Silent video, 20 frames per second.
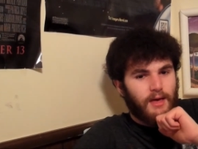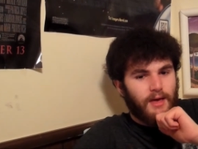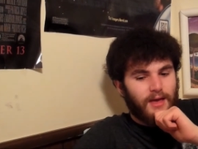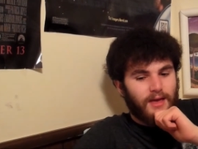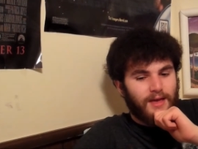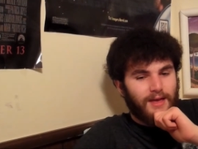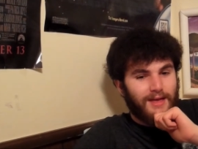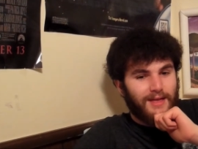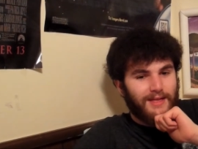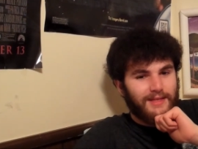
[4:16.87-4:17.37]

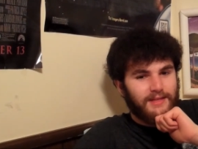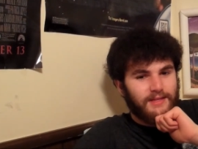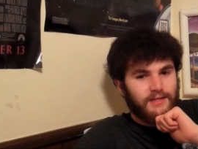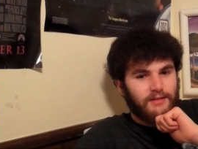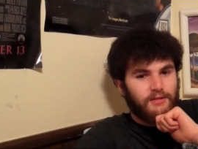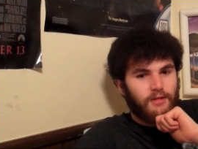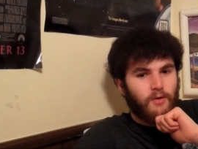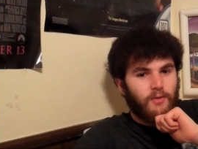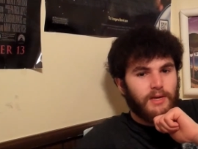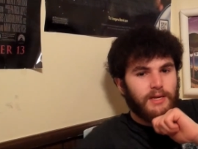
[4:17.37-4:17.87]
And
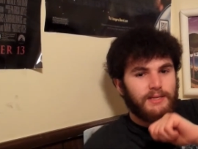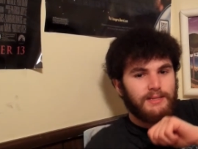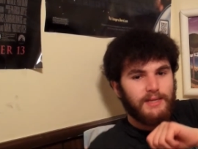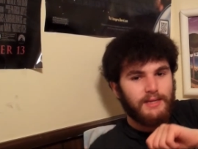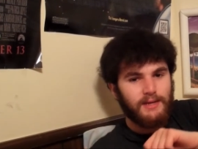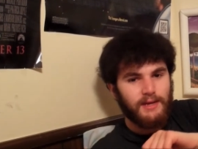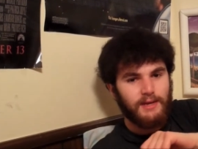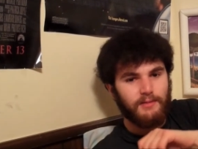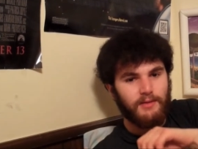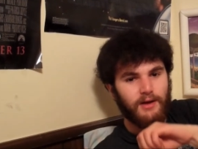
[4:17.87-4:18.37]
Loki's in
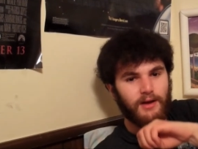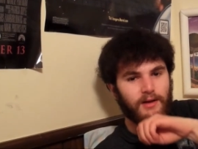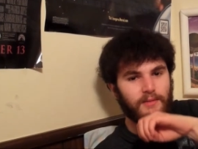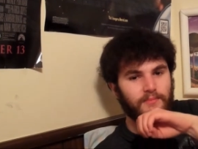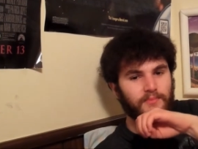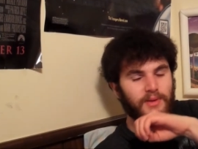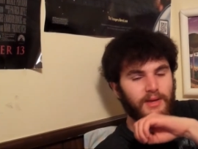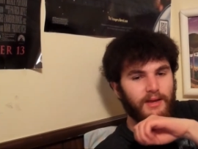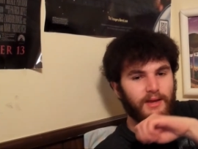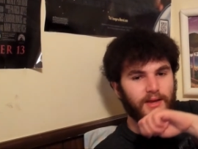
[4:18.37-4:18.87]
it, uh,
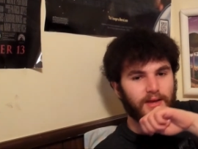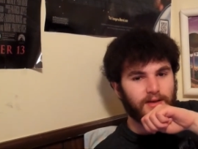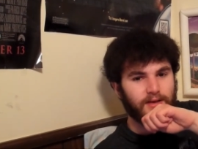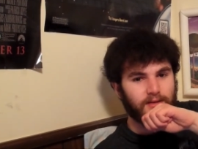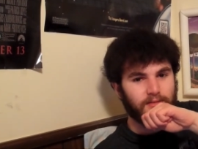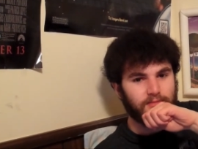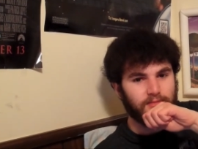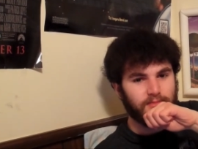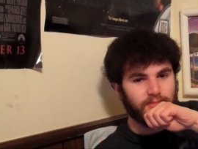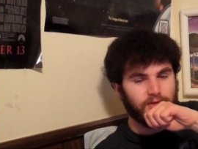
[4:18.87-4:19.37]
being
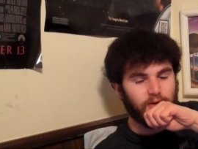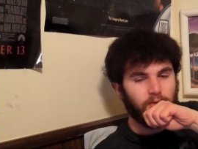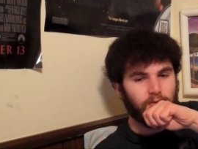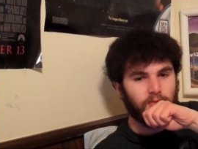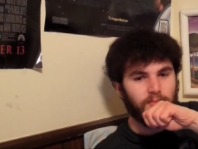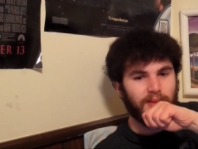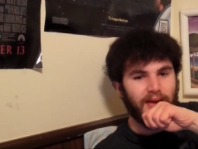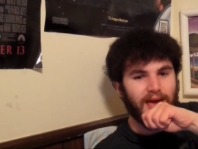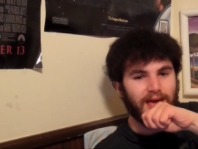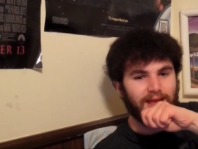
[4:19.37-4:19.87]
a total
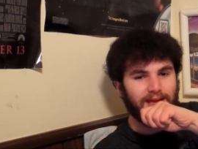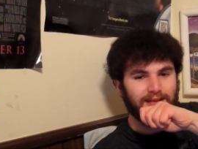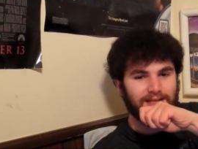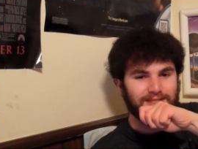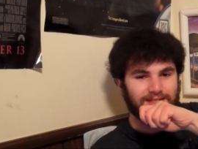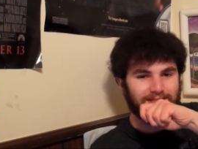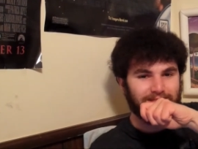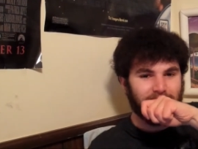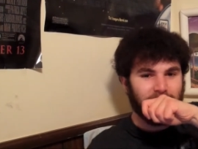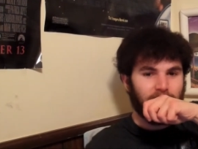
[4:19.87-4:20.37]

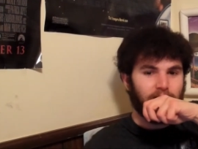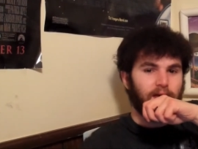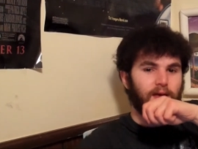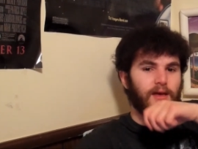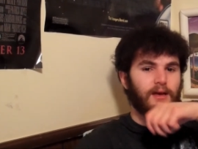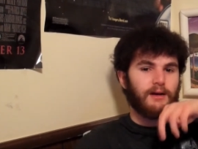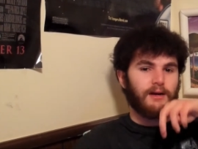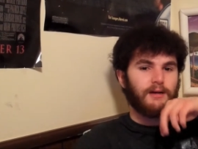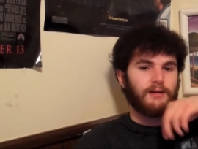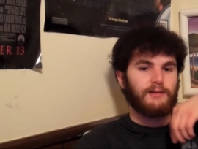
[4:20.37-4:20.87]
badass.
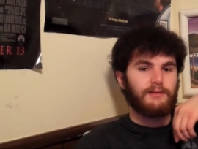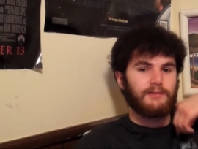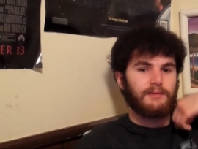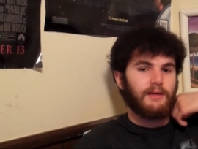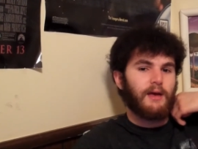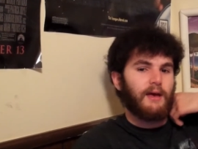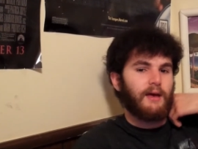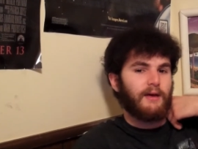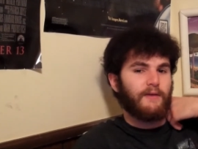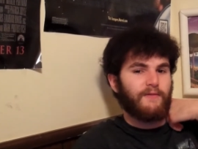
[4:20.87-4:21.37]
Uh,
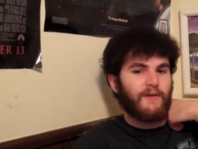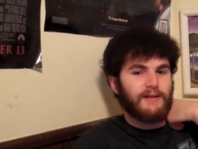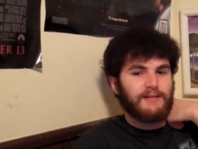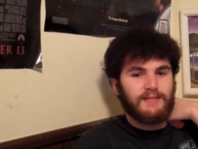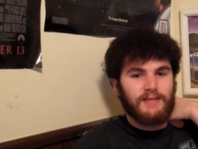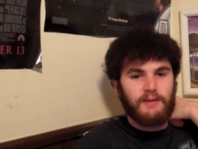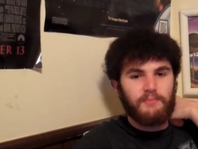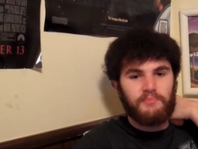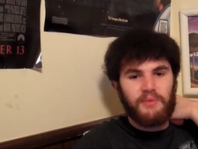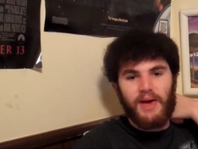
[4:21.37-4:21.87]
if I
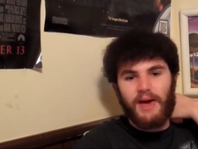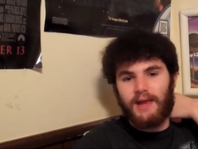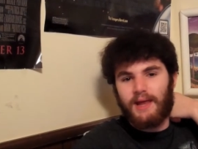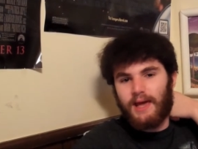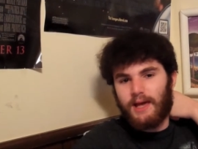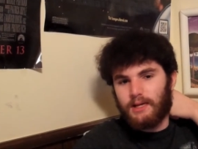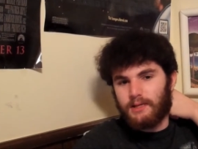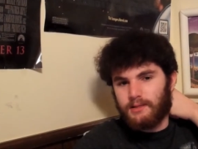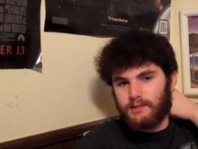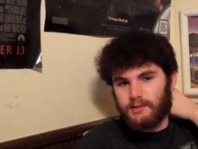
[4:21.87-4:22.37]
said
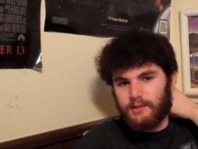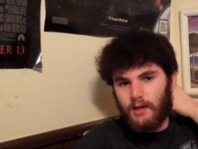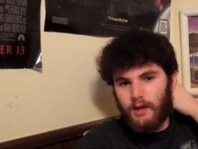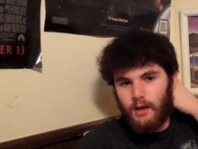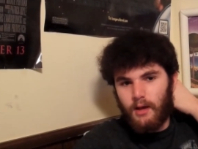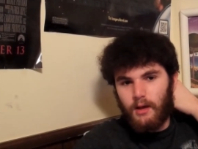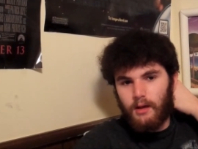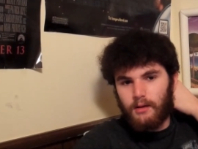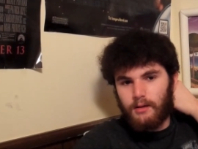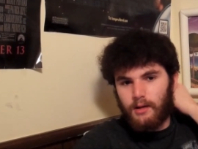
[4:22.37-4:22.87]
badass,
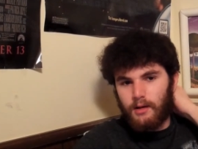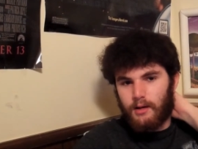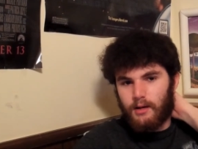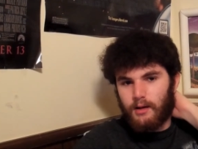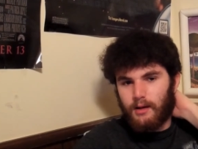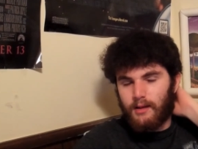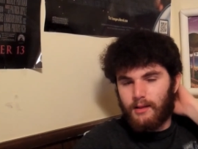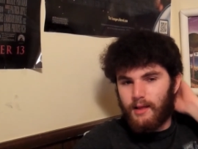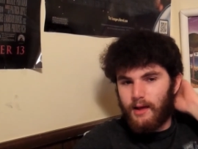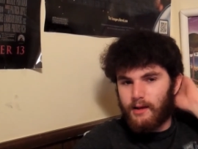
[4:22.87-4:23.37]
uh,
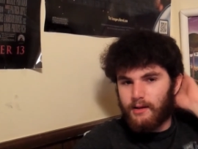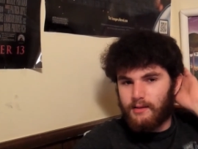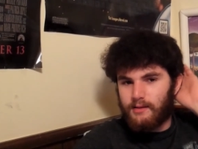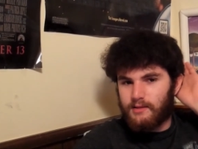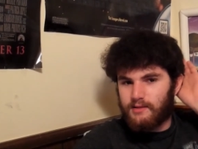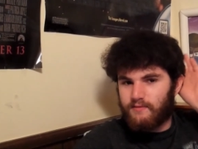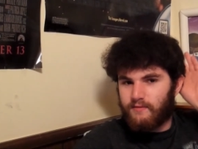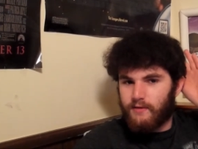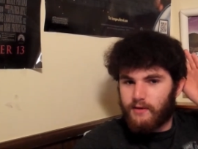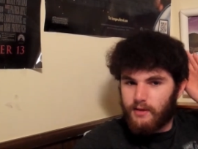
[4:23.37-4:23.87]
a lot in
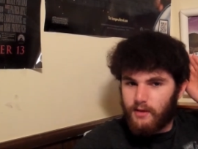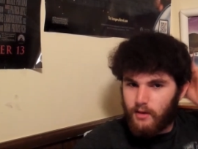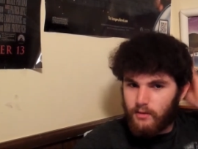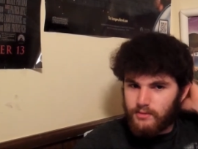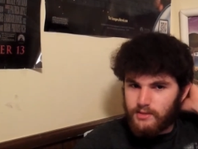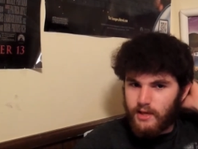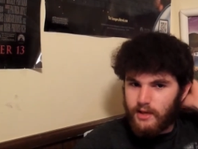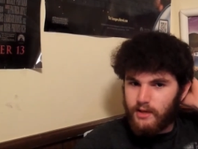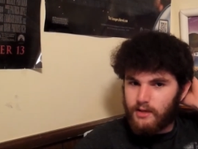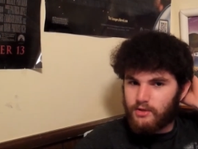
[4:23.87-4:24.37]
this video.
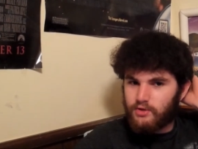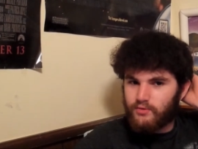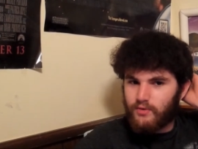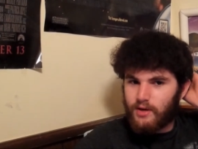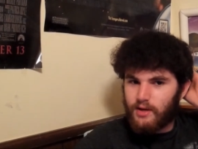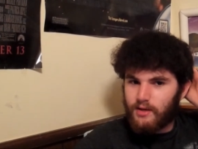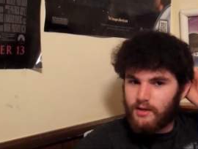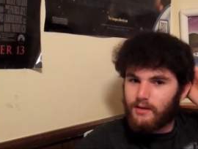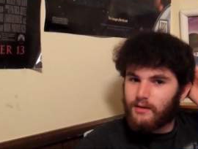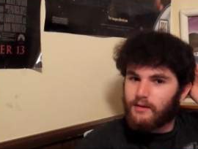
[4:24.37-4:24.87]
Take a
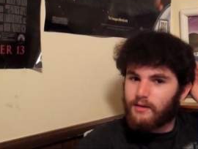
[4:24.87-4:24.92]
drink